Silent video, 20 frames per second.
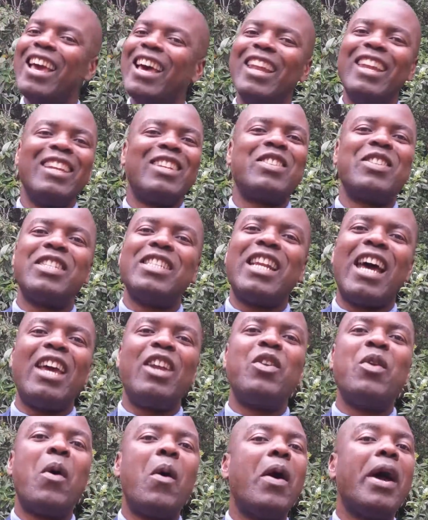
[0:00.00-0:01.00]
Little did I
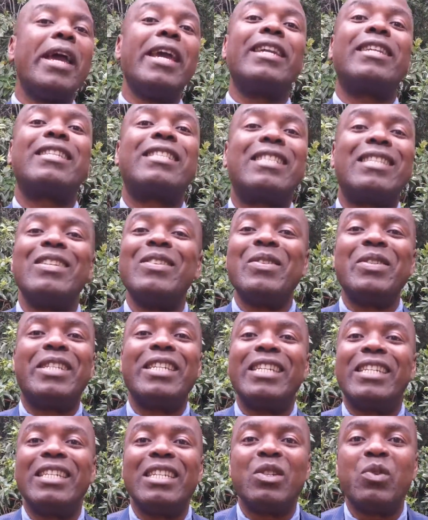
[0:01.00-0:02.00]
know, it still
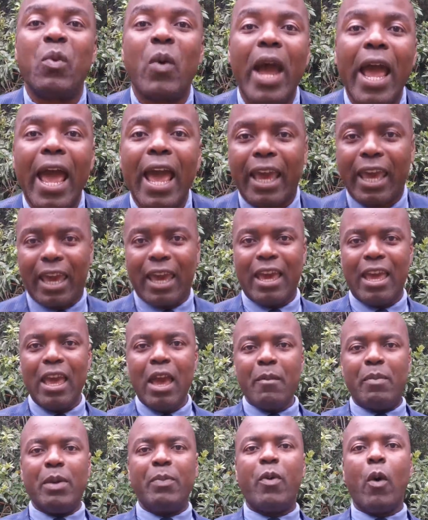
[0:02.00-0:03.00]
didn't work.
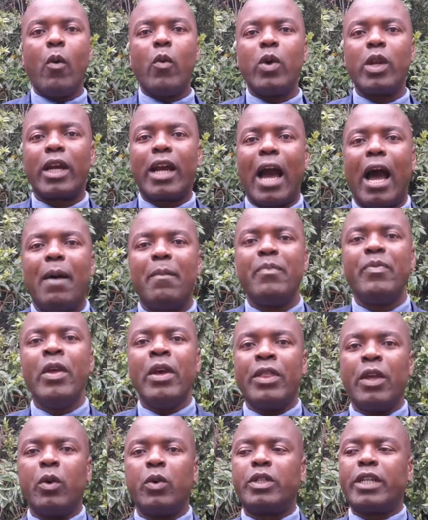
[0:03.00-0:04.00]
People will come,
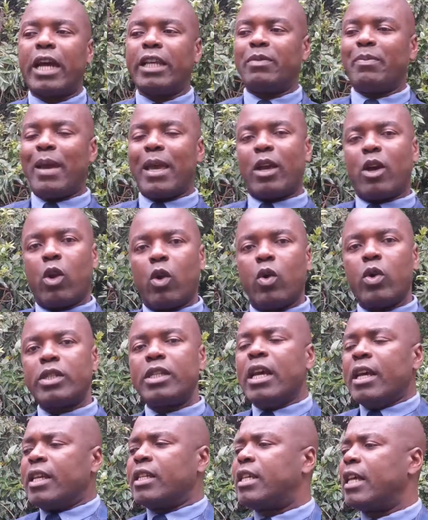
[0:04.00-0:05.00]
they will touch my clothes,
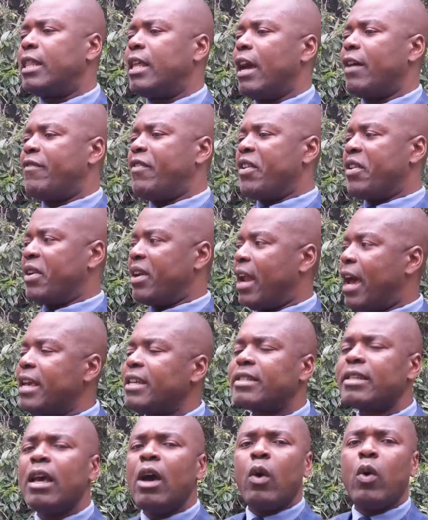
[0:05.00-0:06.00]
they say they are very
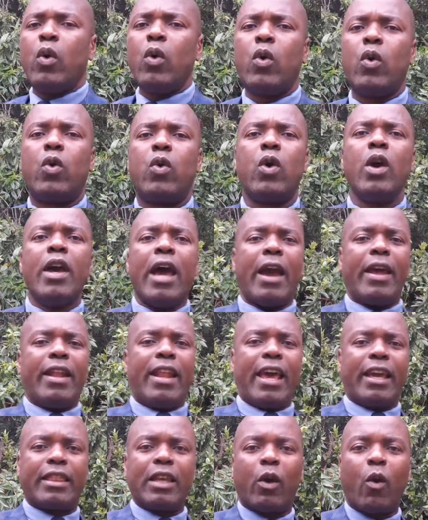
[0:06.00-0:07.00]
nice, I
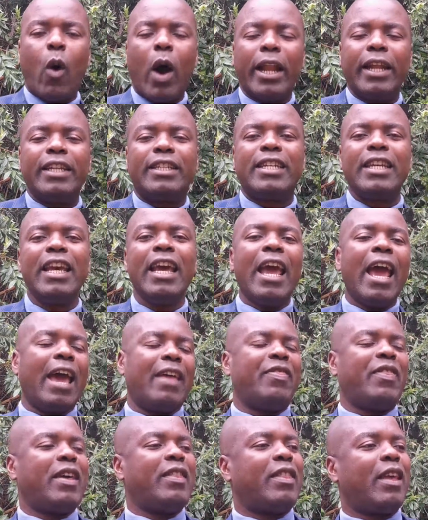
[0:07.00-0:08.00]
like the quality,
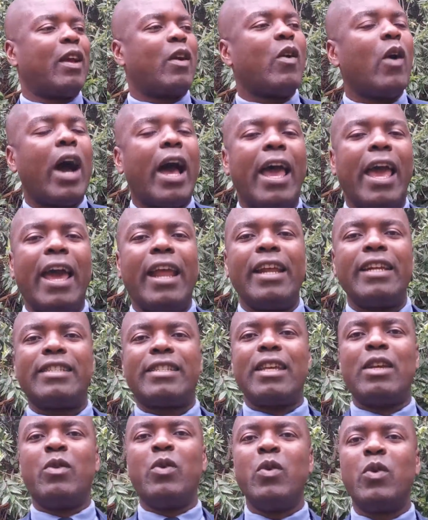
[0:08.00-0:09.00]
and then they go ahead and
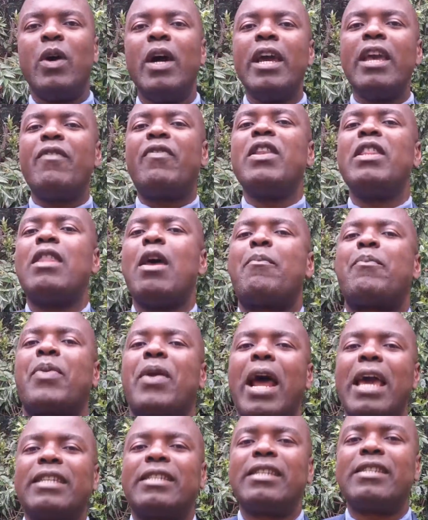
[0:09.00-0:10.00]
say, even the
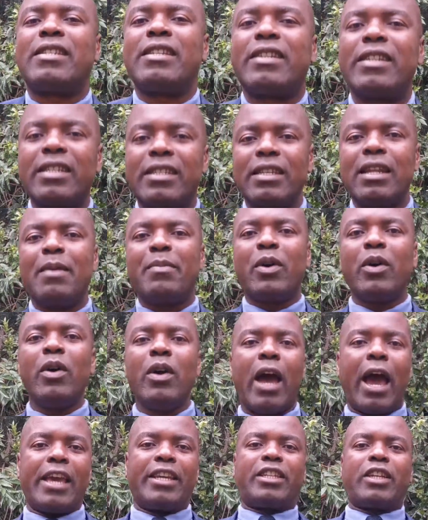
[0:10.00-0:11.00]
price is reasonable,
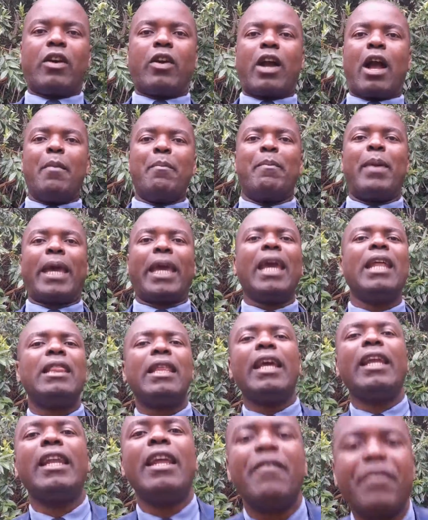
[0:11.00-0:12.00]
I shall come back. And
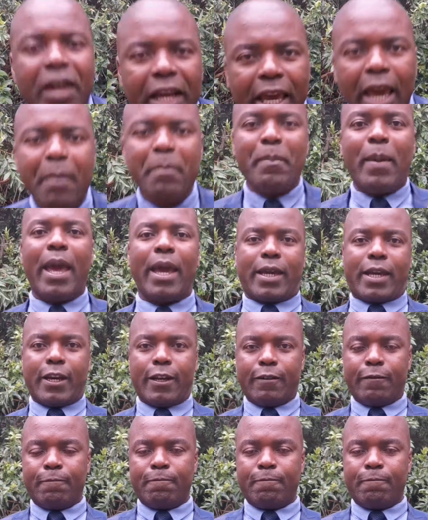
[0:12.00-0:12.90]
they never came back.